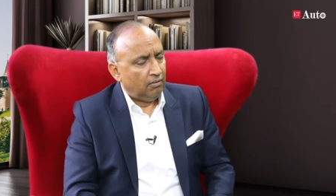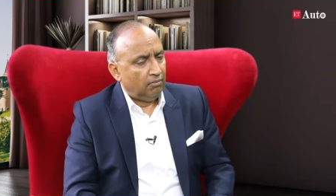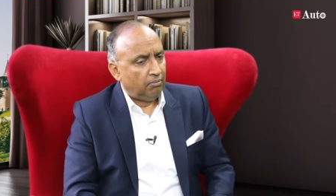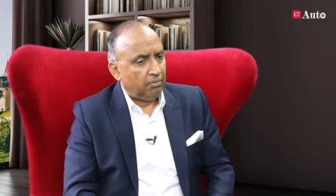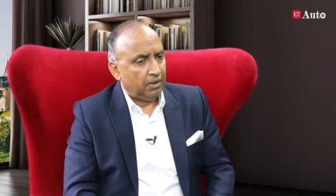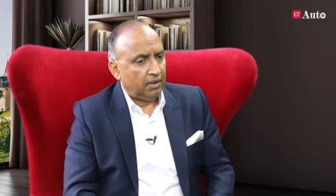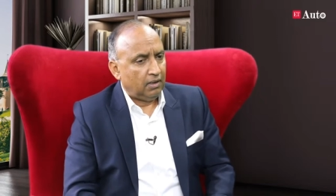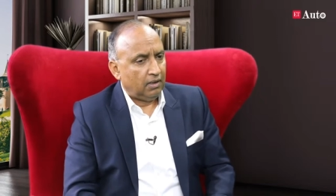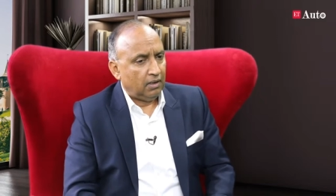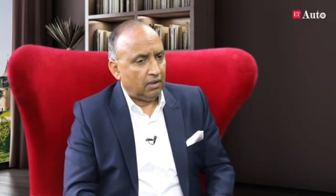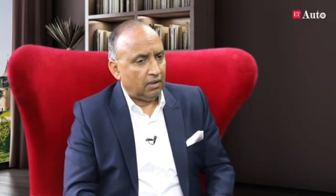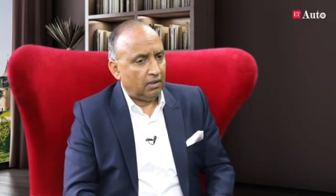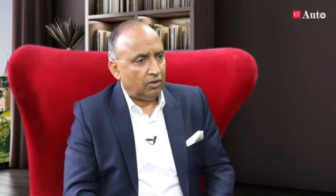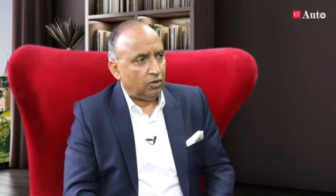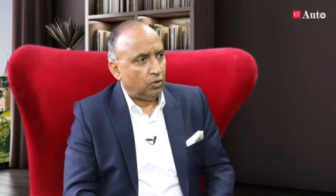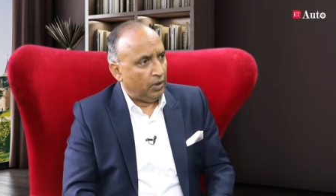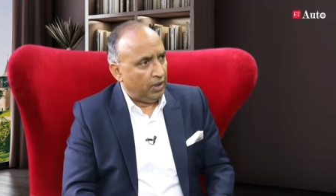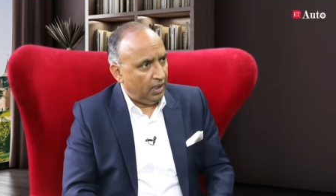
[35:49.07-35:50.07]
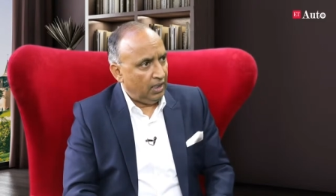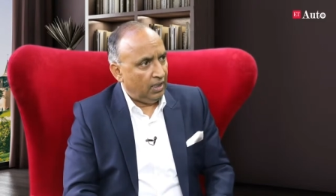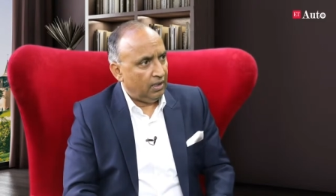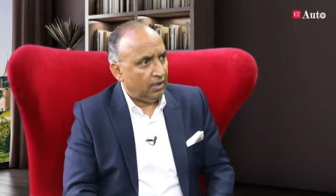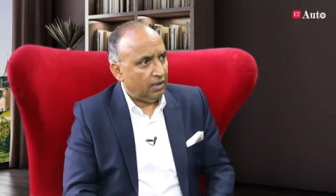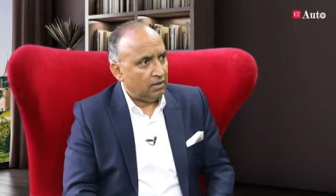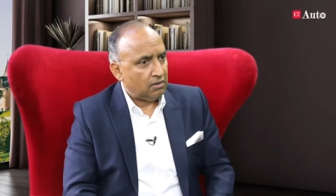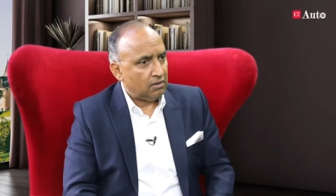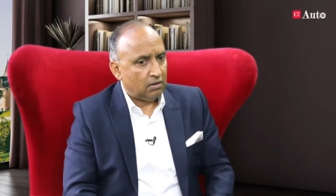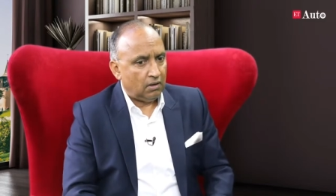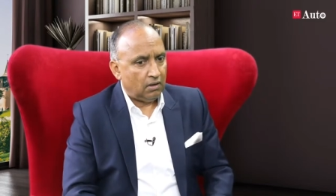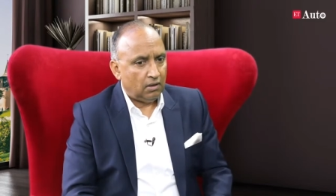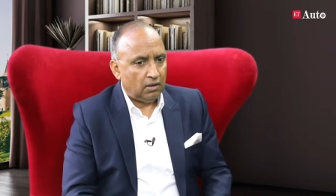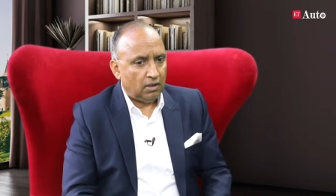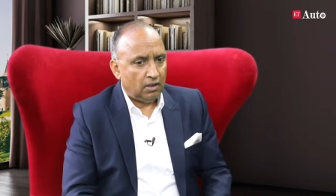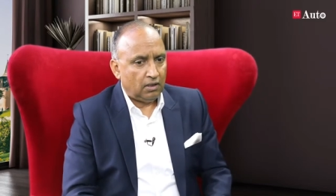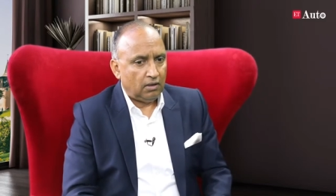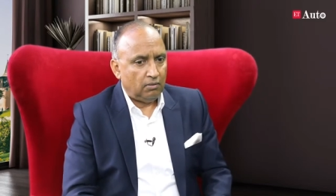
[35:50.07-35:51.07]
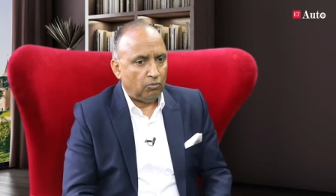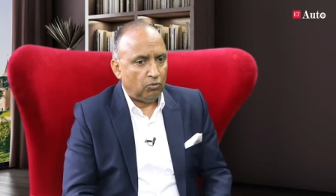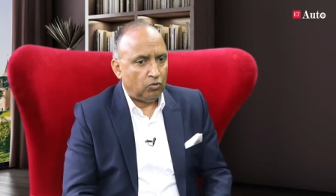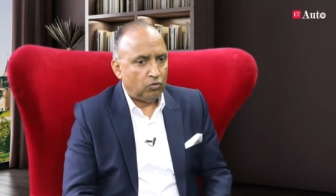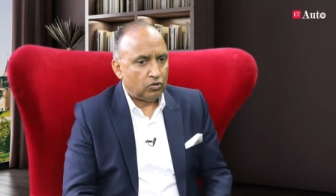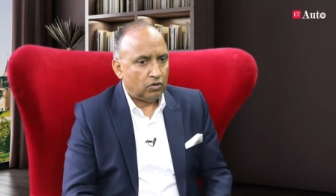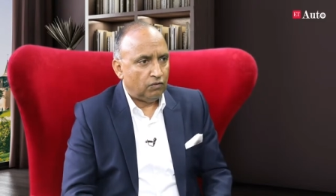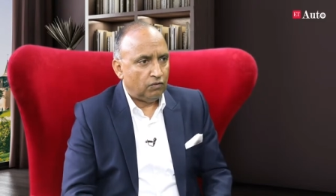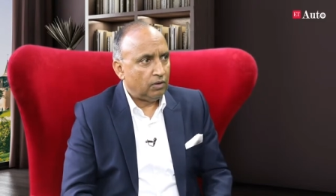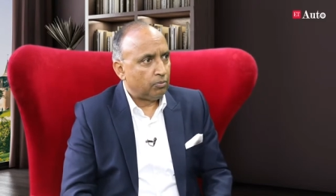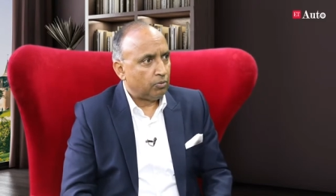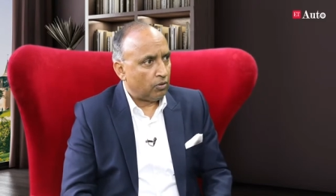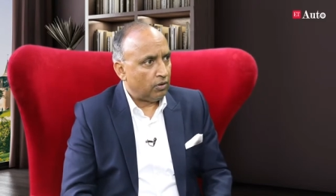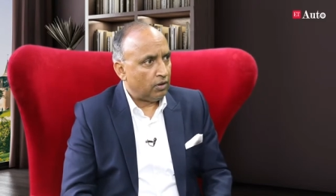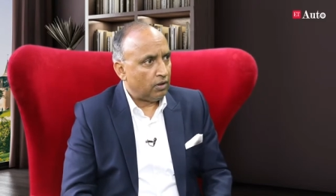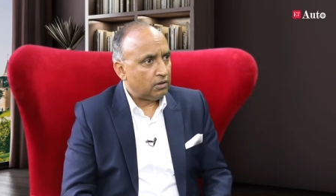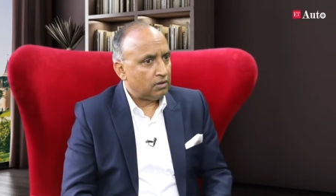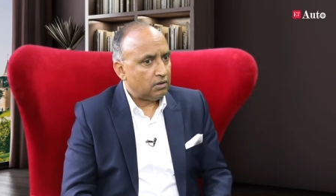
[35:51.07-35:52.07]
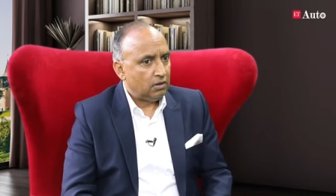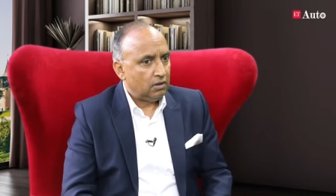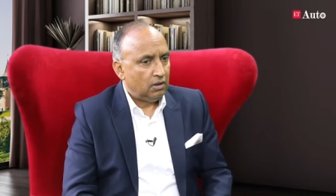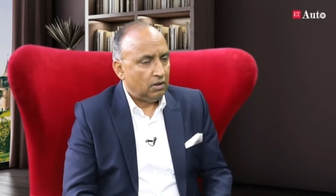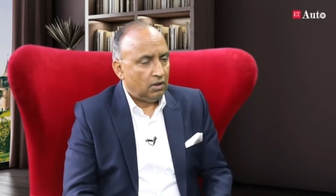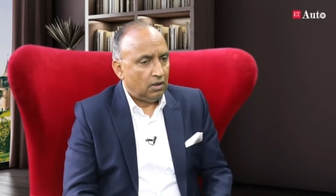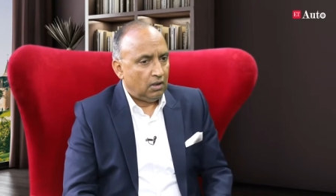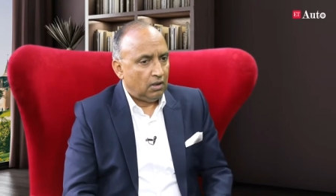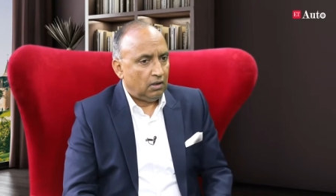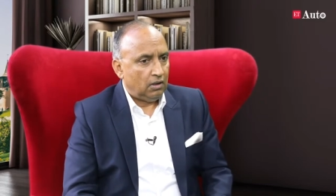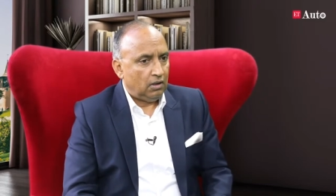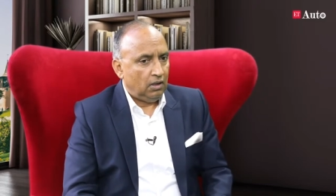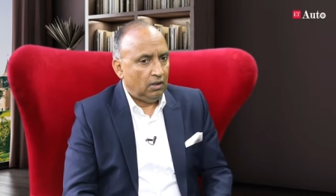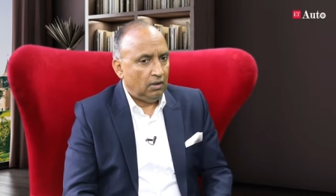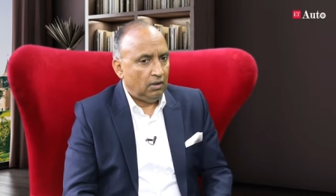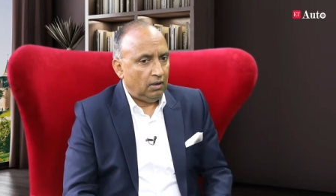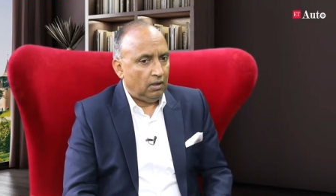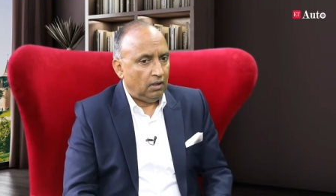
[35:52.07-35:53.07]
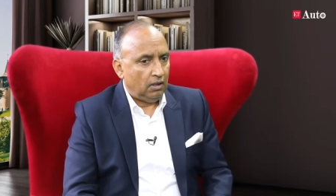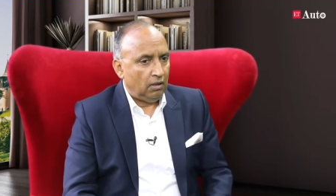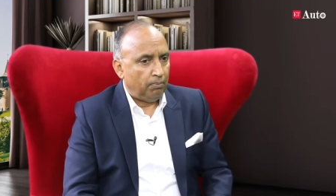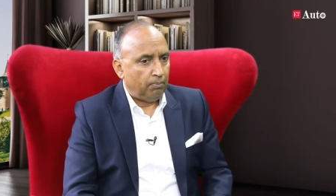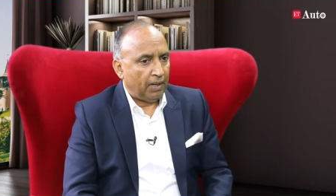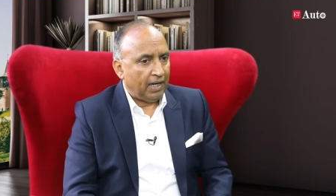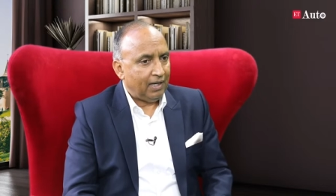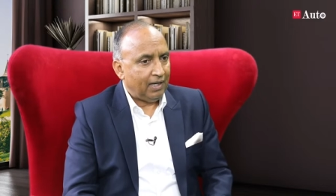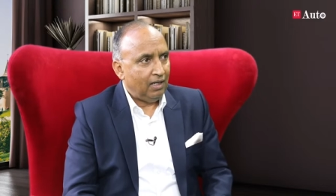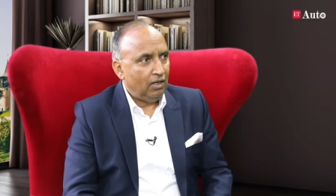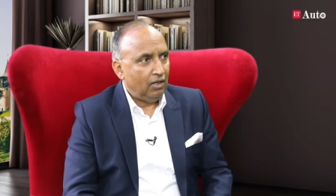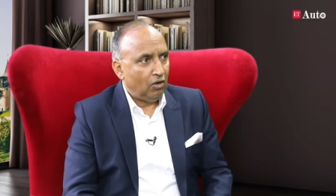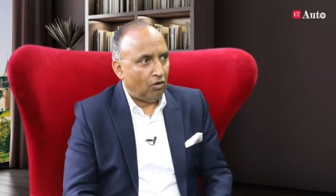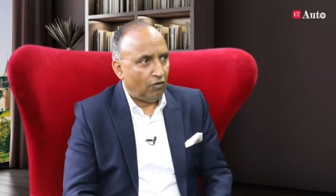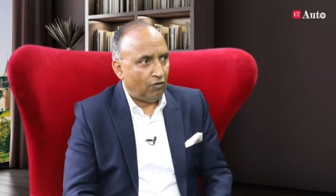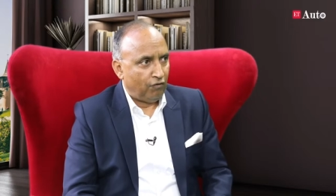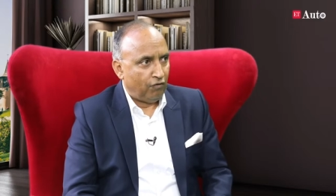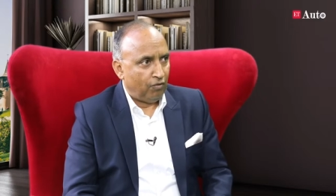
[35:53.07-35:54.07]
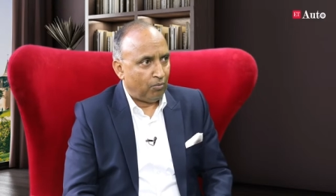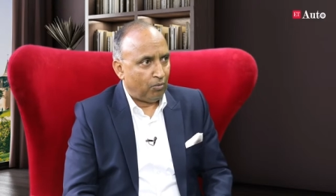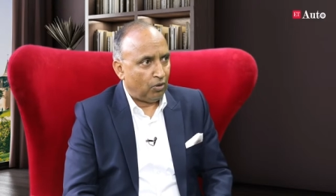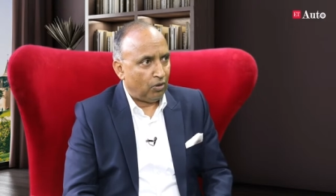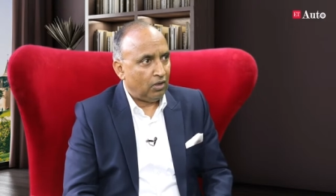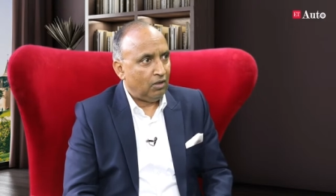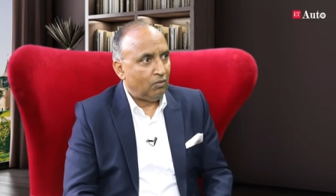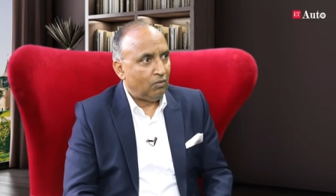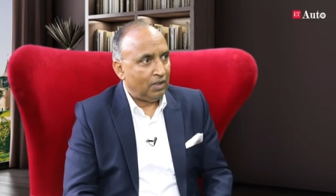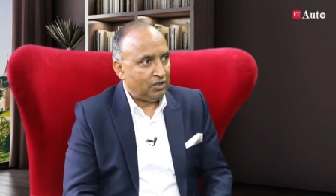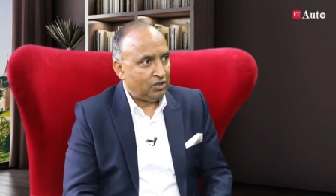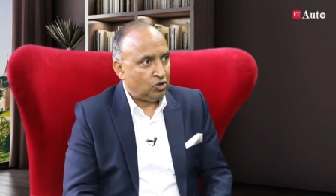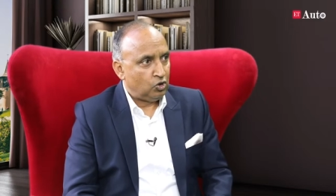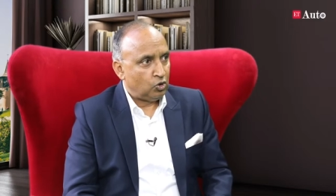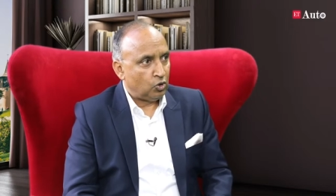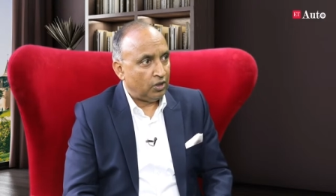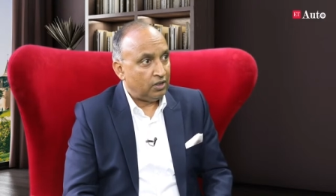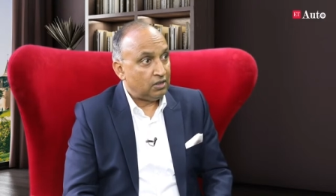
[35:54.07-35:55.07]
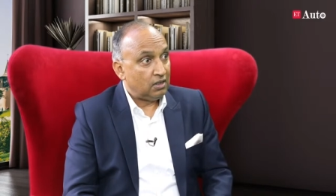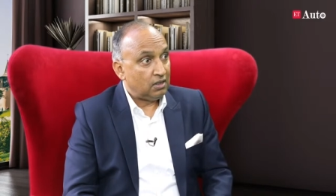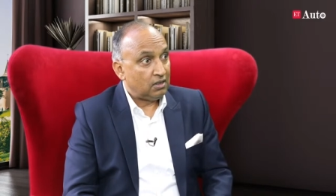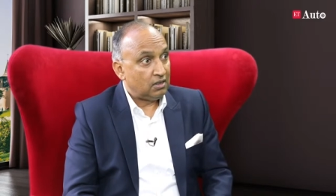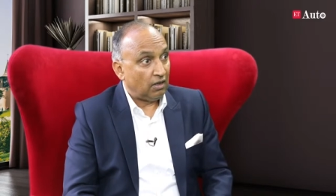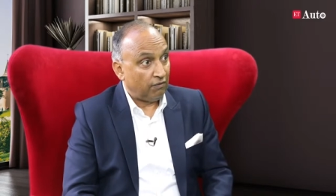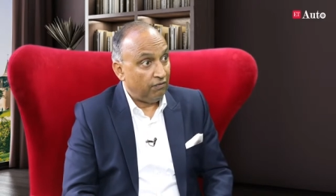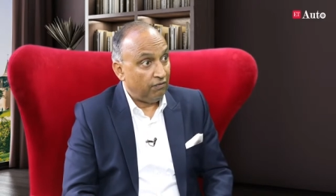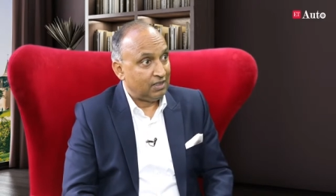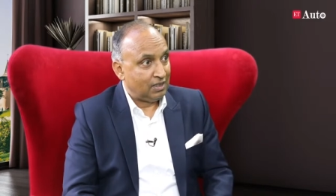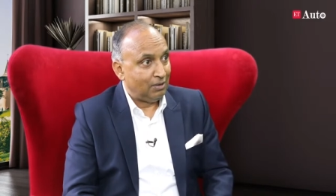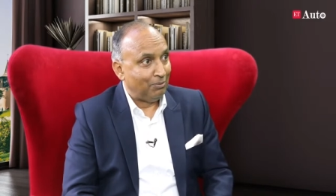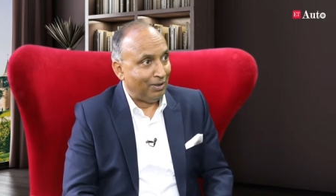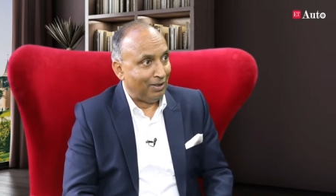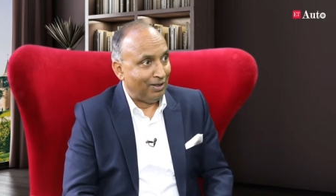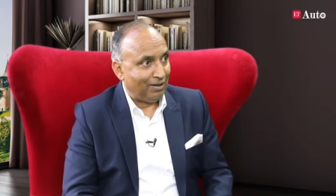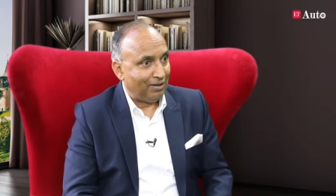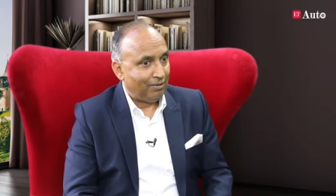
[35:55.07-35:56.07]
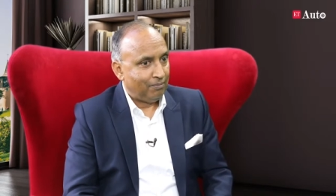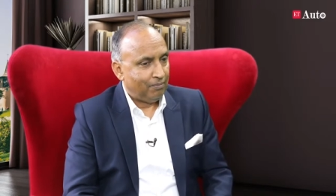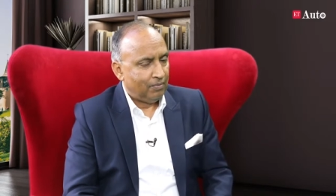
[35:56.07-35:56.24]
But today I can say that most of the products, the pattern of model wise choice is roughly similar.